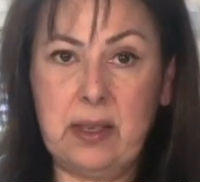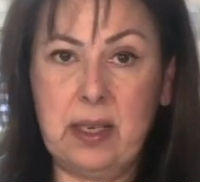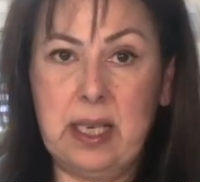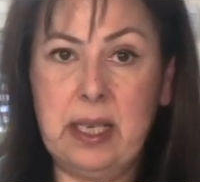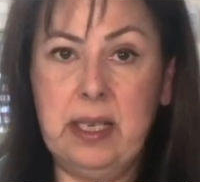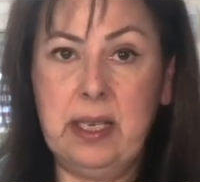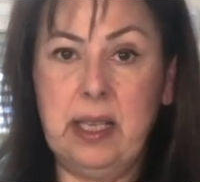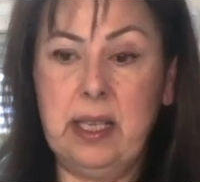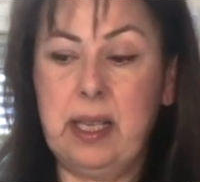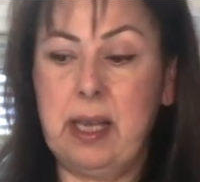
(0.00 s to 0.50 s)
And I
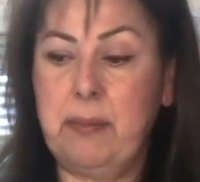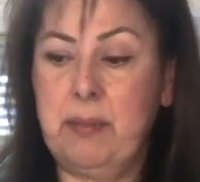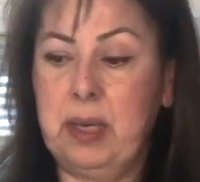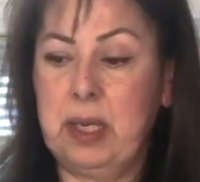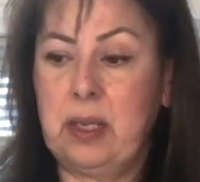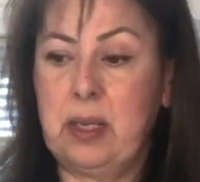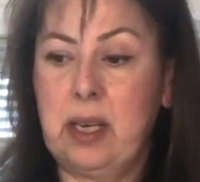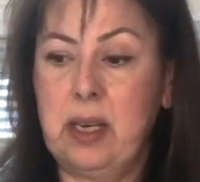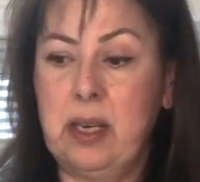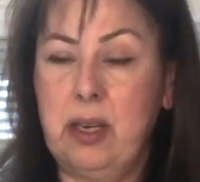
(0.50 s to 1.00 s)
did that
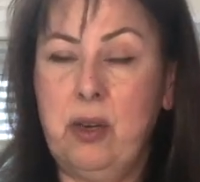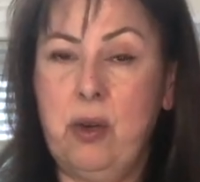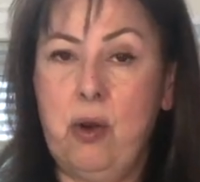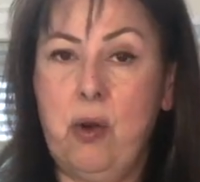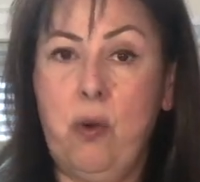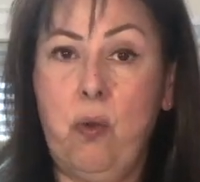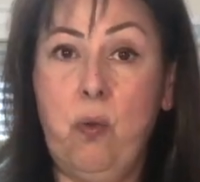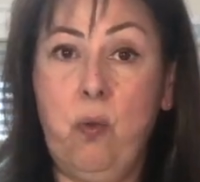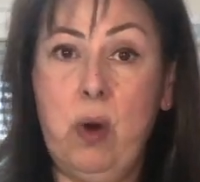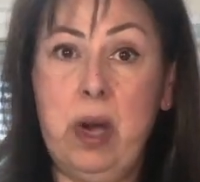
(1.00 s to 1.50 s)
because I didn't
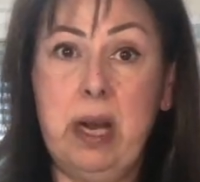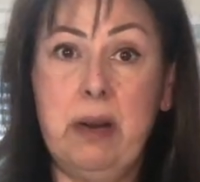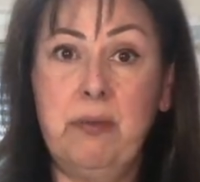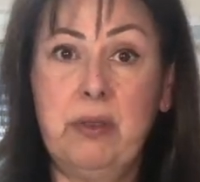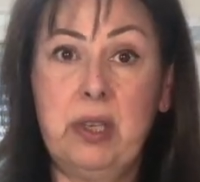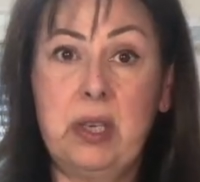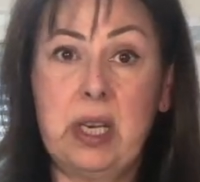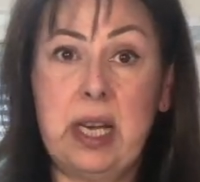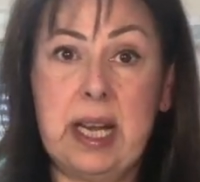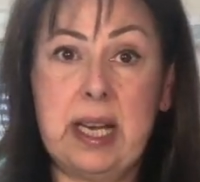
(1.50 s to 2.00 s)
know when I was
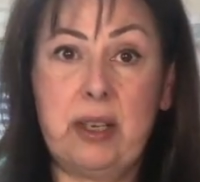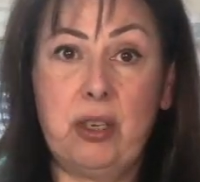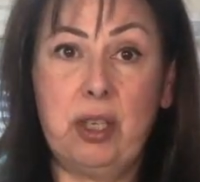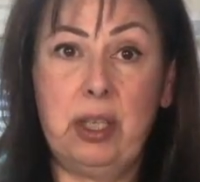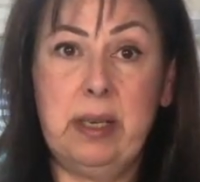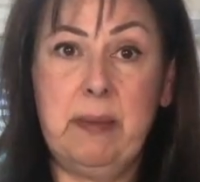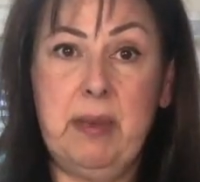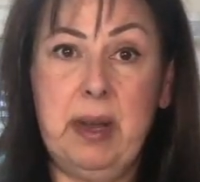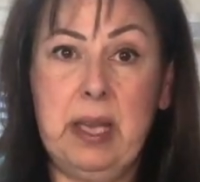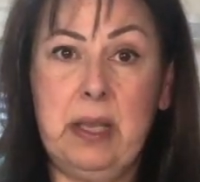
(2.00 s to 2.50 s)
going to
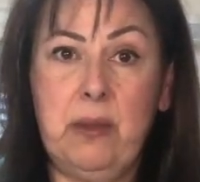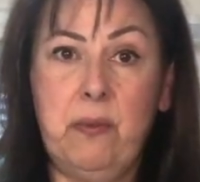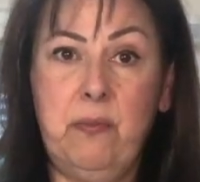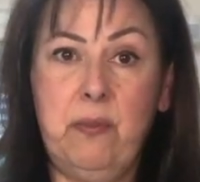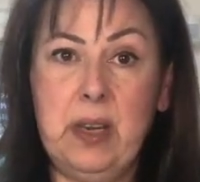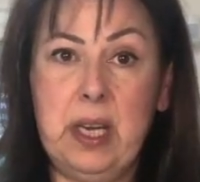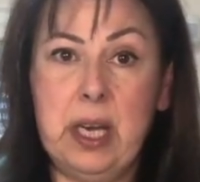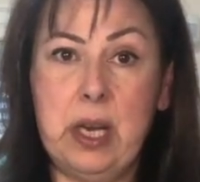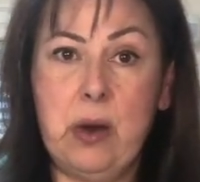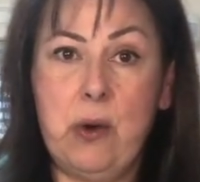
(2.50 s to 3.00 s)
actually make the
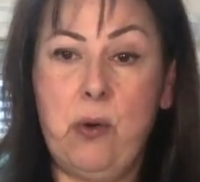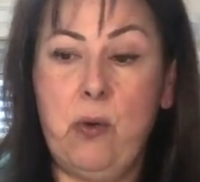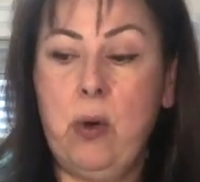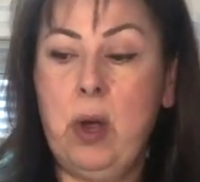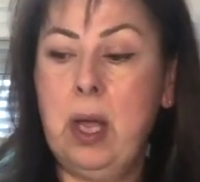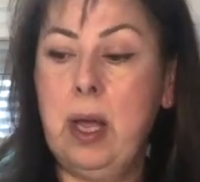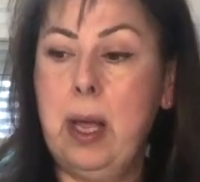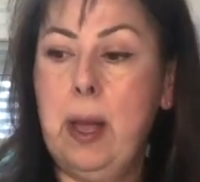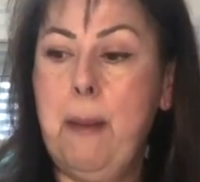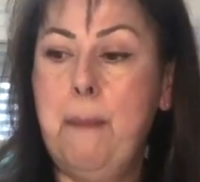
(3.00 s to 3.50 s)
video,
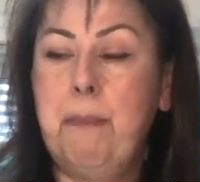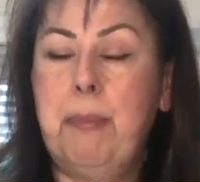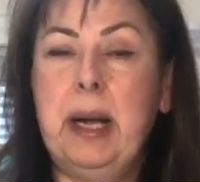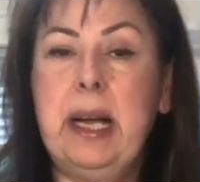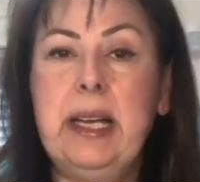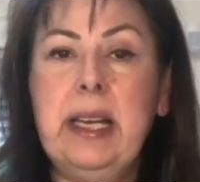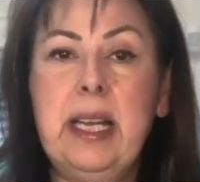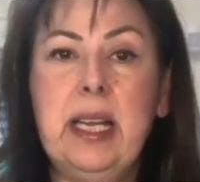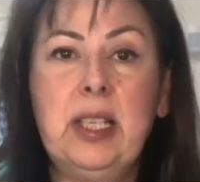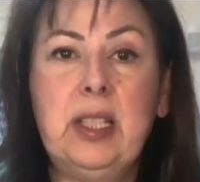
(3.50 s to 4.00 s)

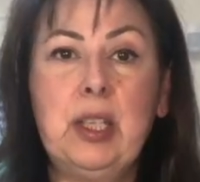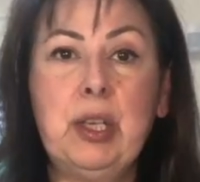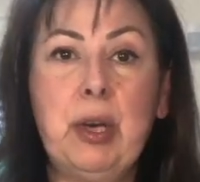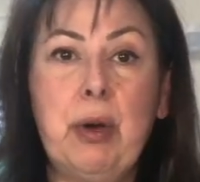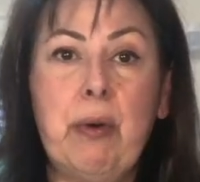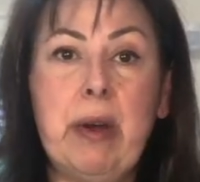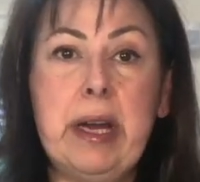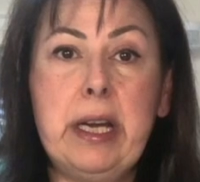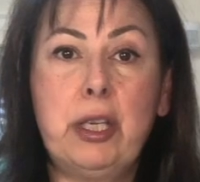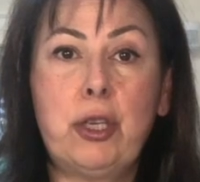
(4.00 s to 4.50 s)
but it's a
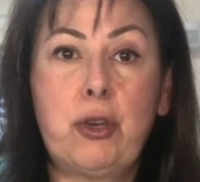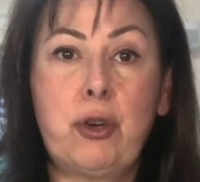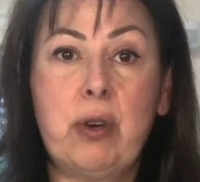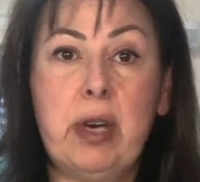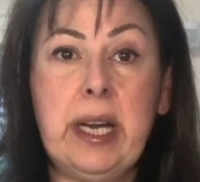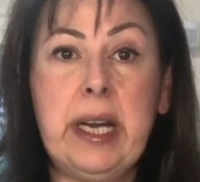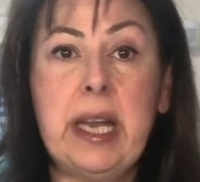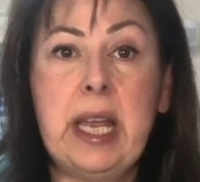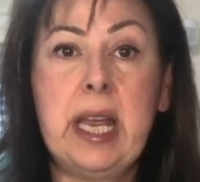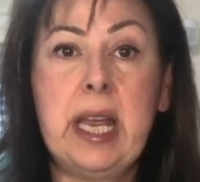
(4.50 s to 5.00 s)
great
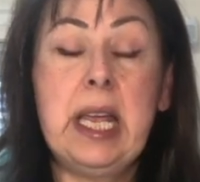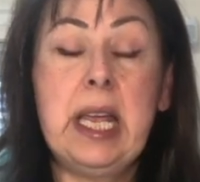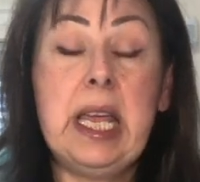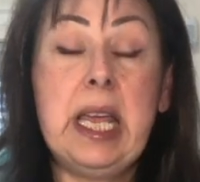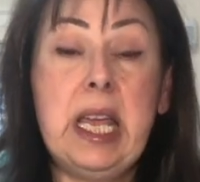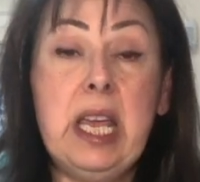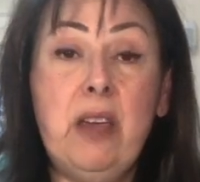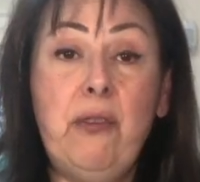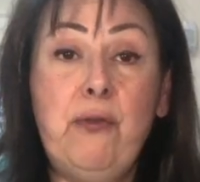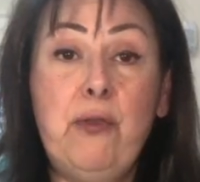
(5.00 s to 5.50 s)
trick
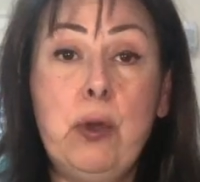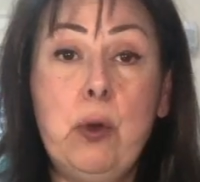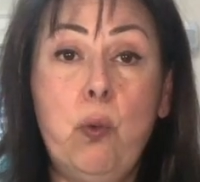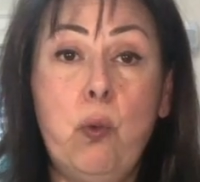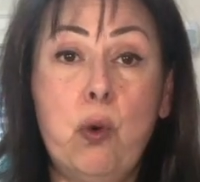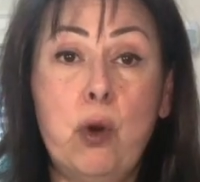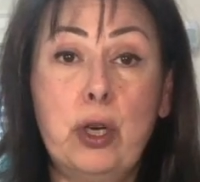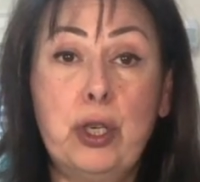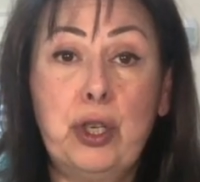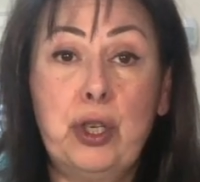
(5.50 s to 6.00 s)
if you
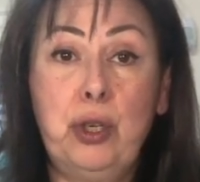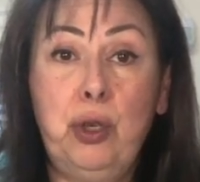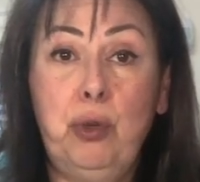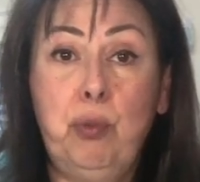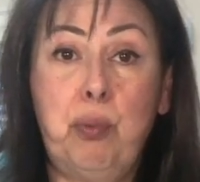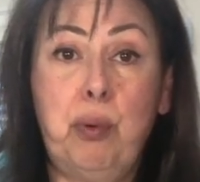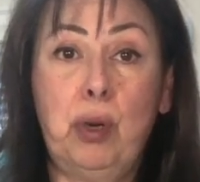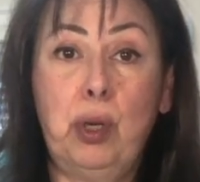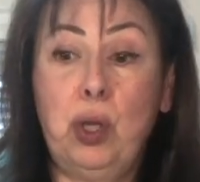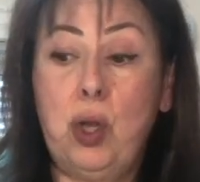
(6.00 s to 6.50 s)
want to
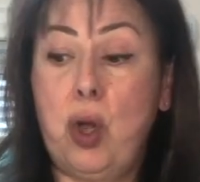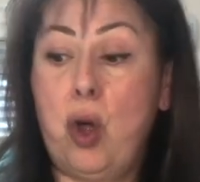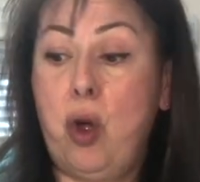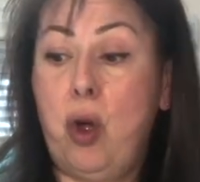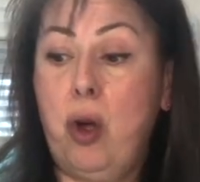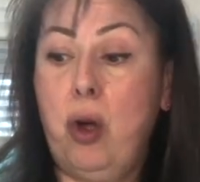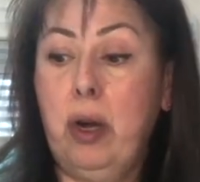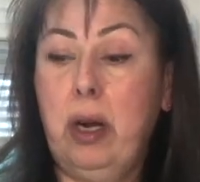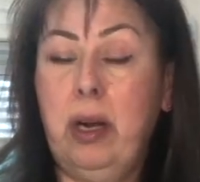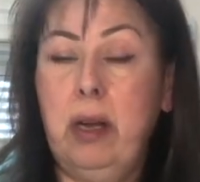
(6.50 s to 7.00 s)

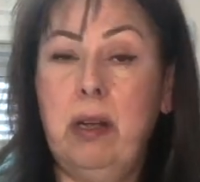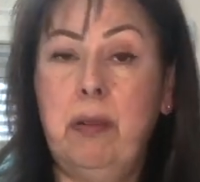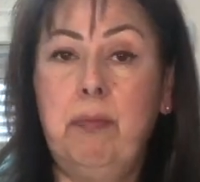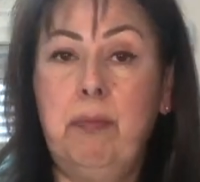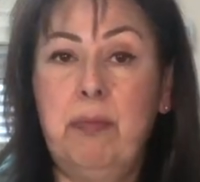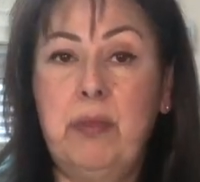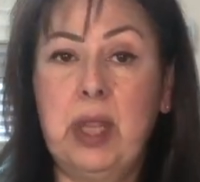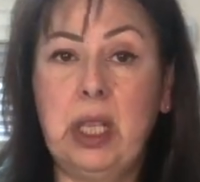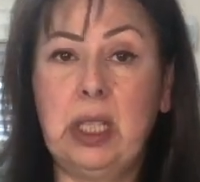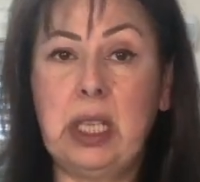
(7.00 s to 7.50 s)
prolong
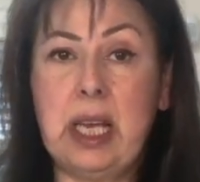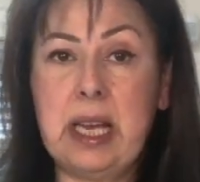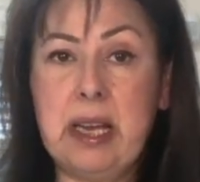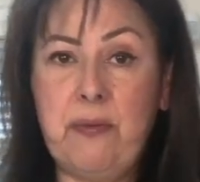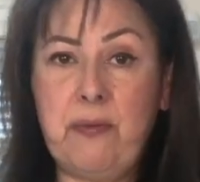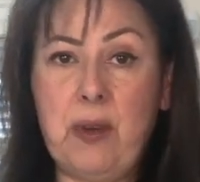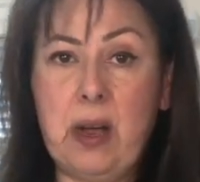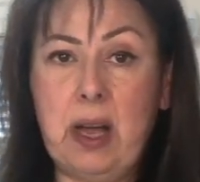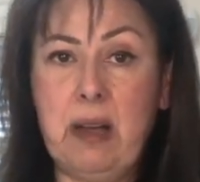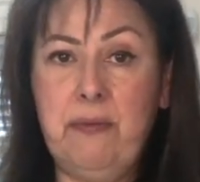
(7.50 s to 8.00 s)
the
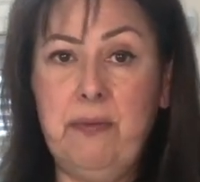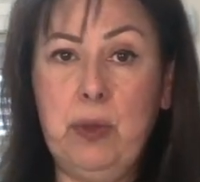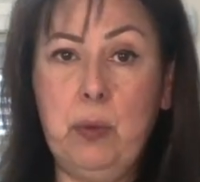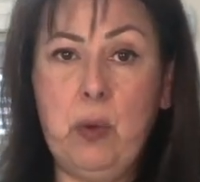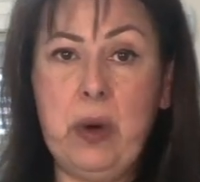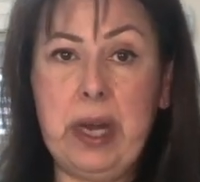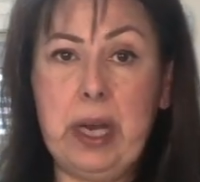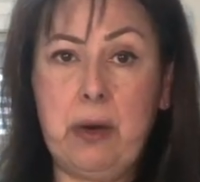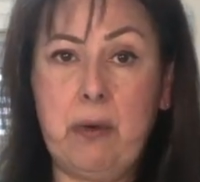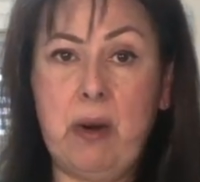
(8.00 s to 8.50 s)
life of the
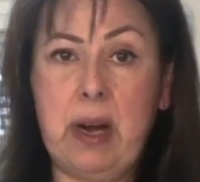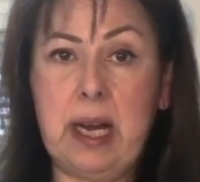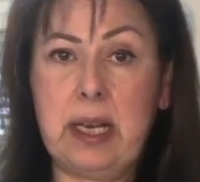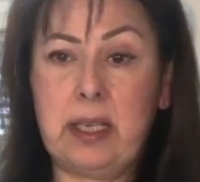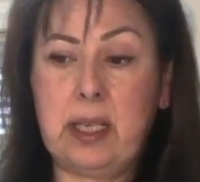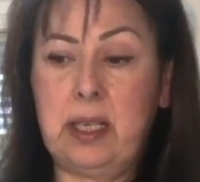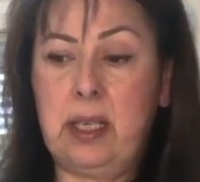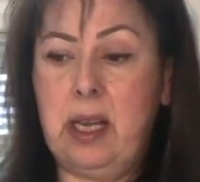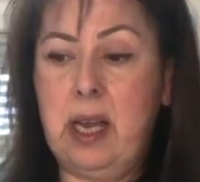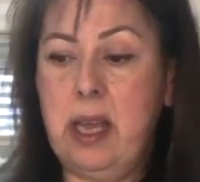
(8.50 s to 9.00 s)
wheatgrass.